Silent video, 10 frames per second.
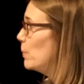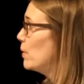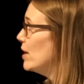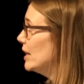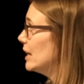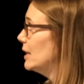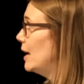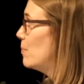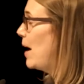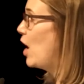We were really
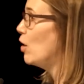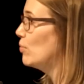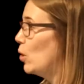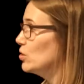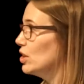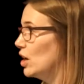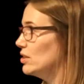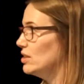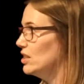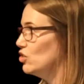clear about our roles and
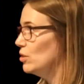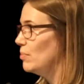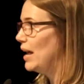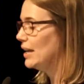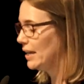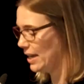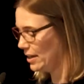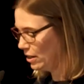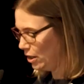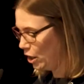our decision
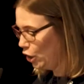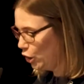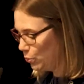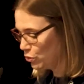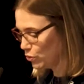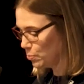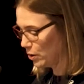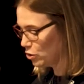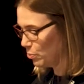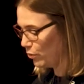making, who was
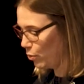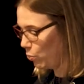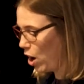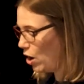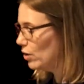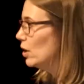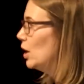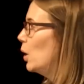responsible for what.